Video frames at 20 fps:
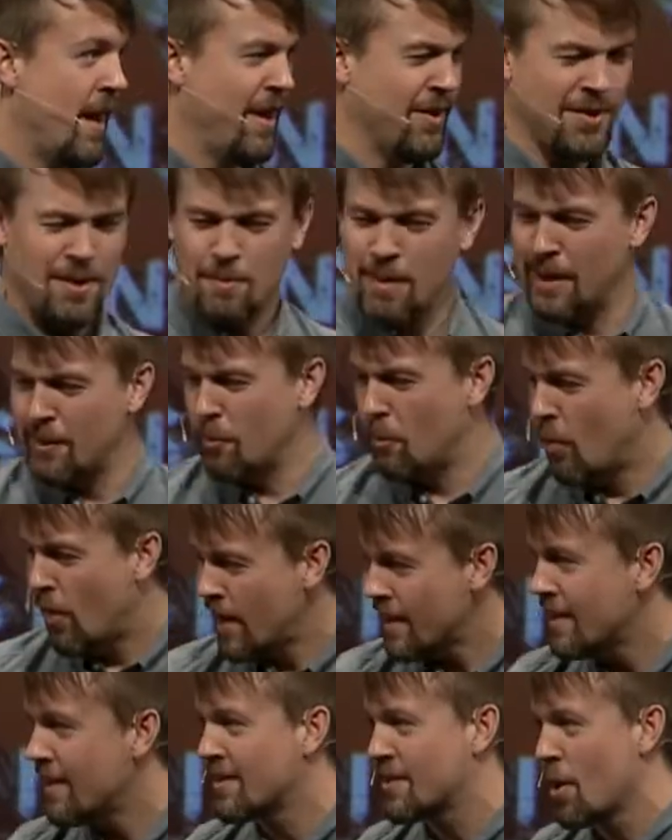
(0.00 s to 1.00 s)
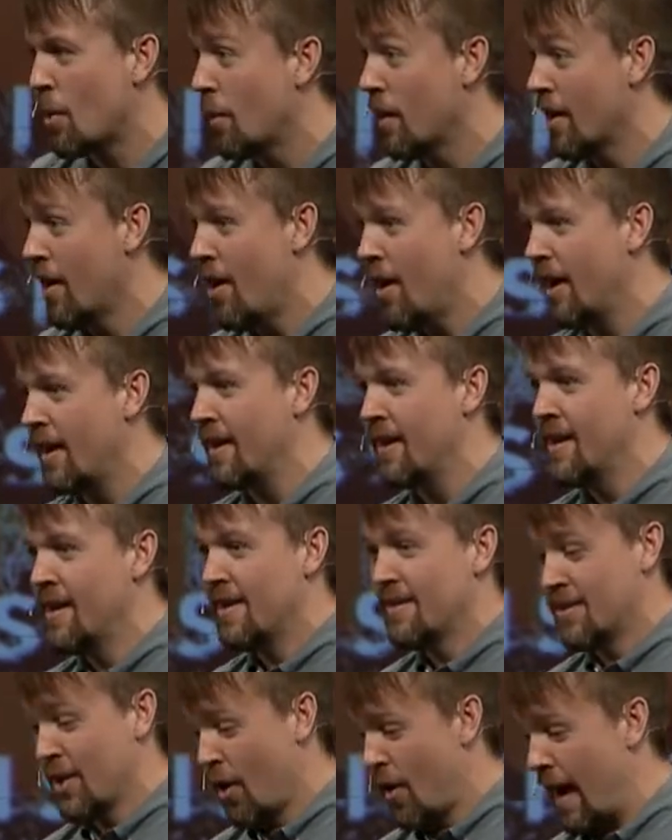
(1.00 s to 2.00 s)
And so I'm like, what is going on?
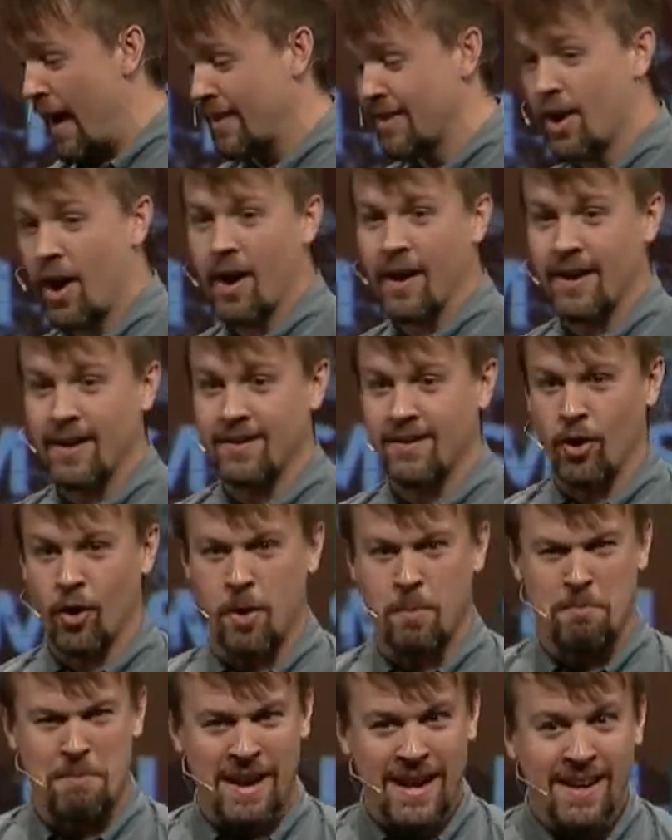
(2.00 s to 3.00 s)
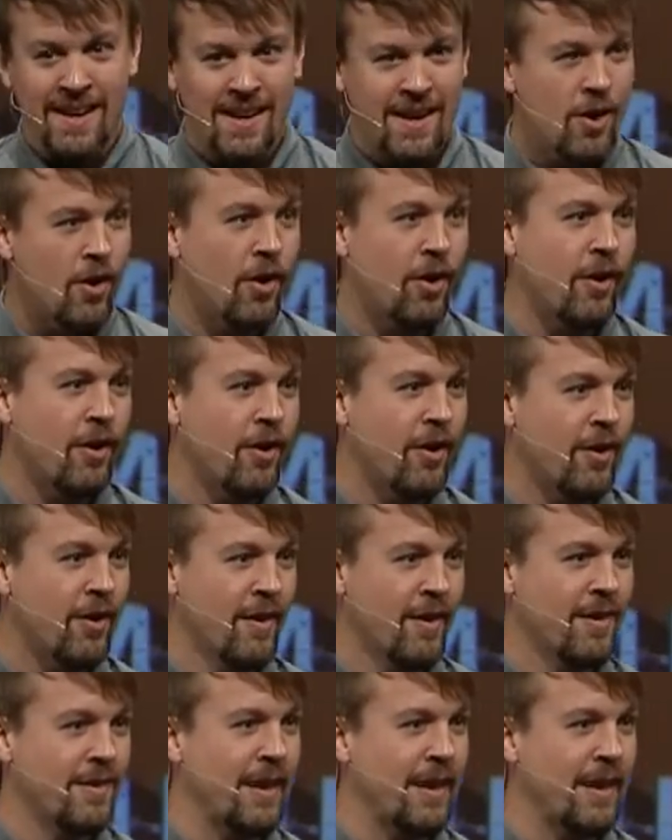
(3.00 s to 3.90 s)
So I thought, is there a meteor?